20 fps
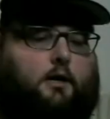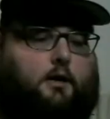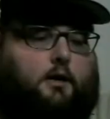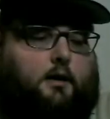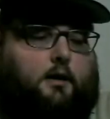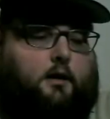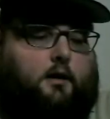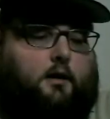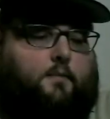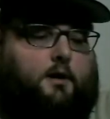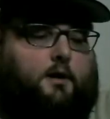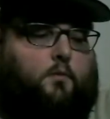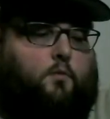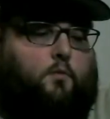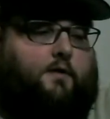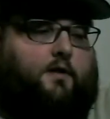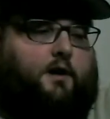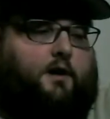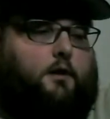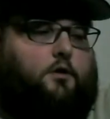I mean,
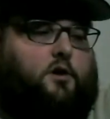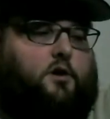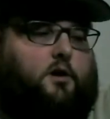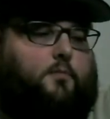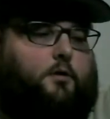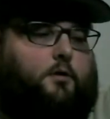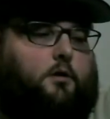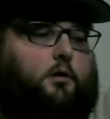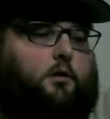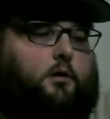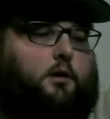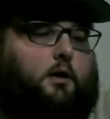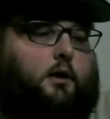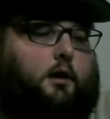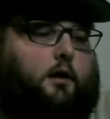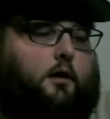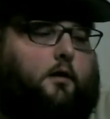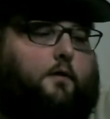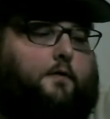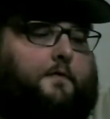we've had
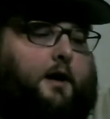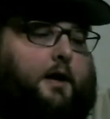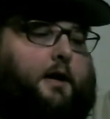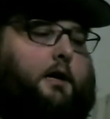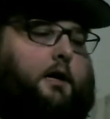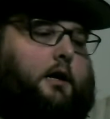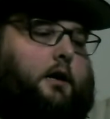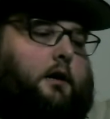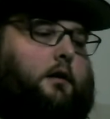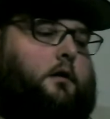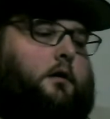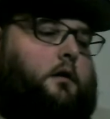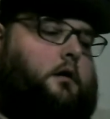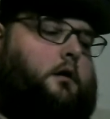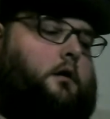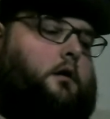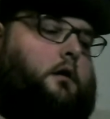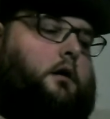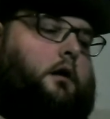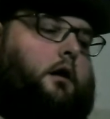trouble finding
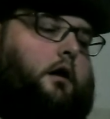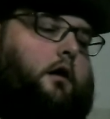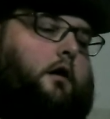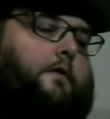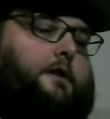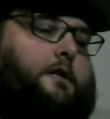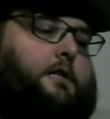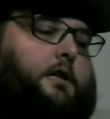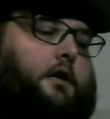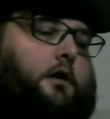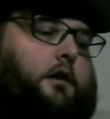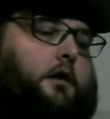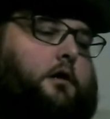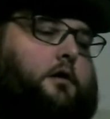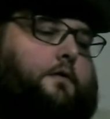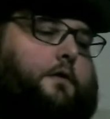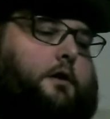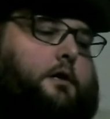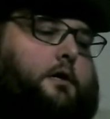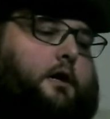facilities,
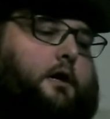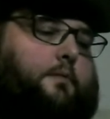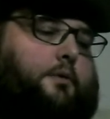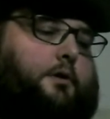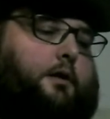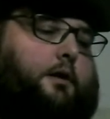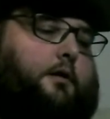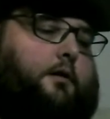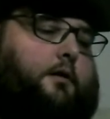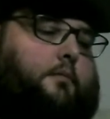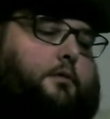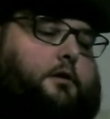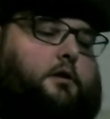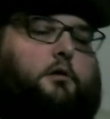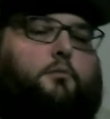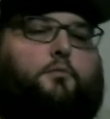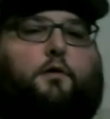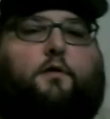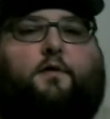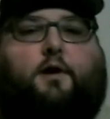for example, that are able
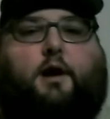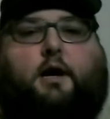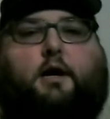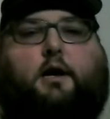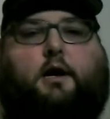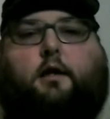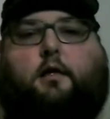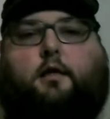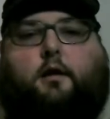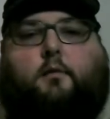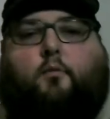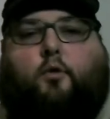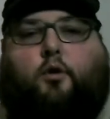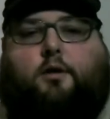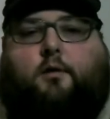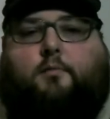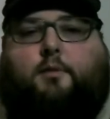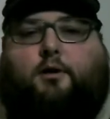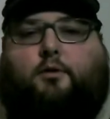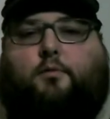to provide anything more
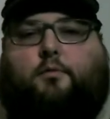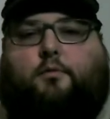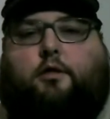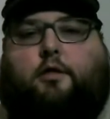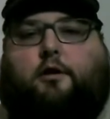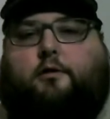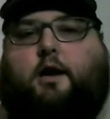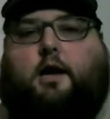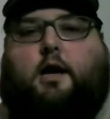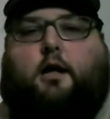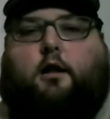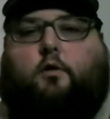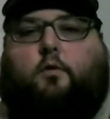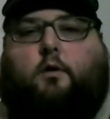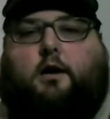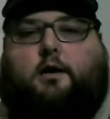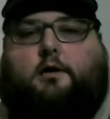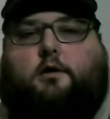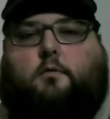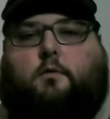than about 30
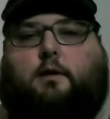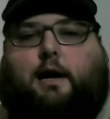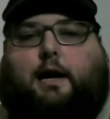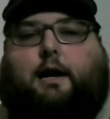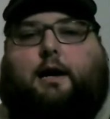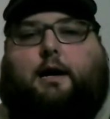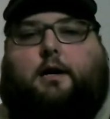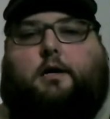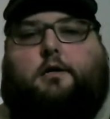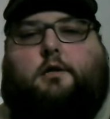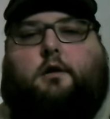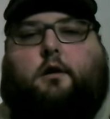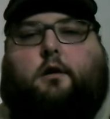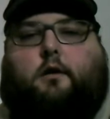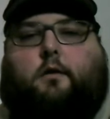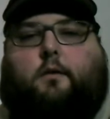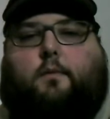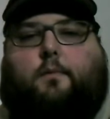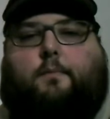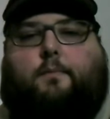kilowatts a rack,
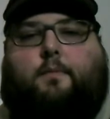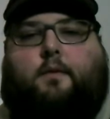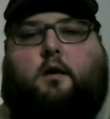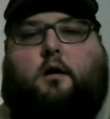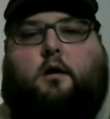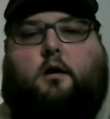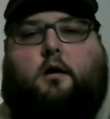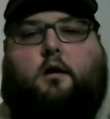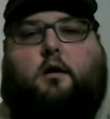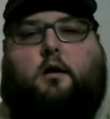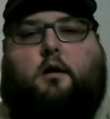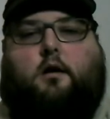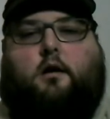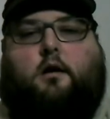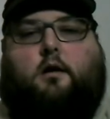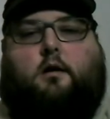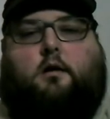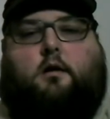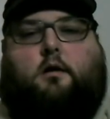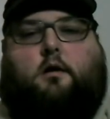so
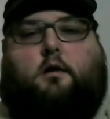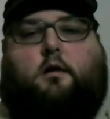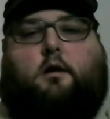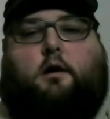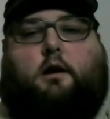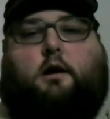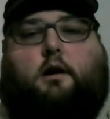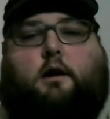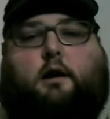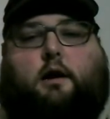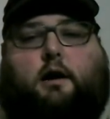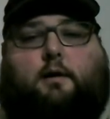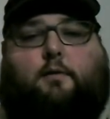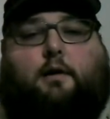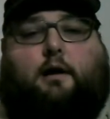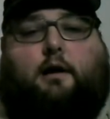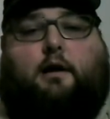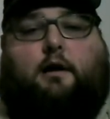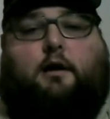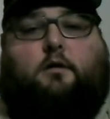yeah,
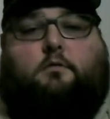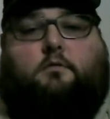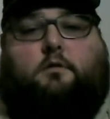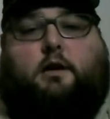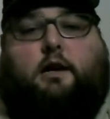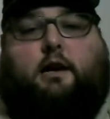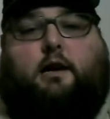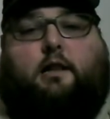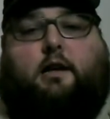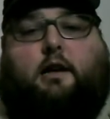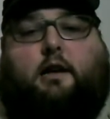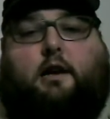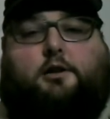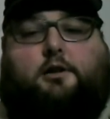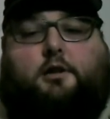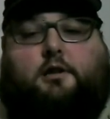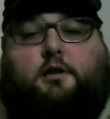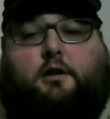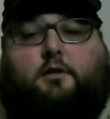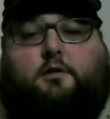that
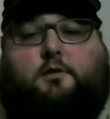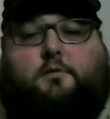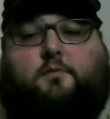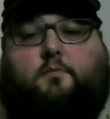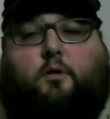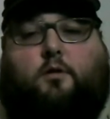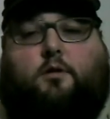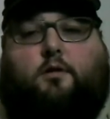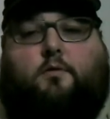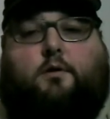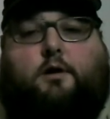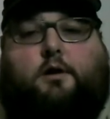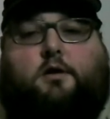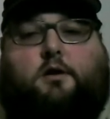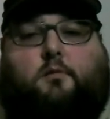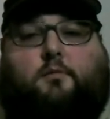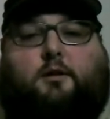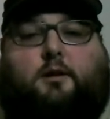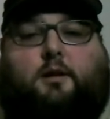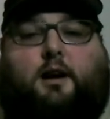actually sounds more than
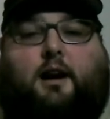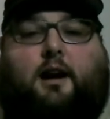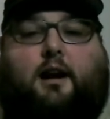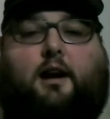reasonable.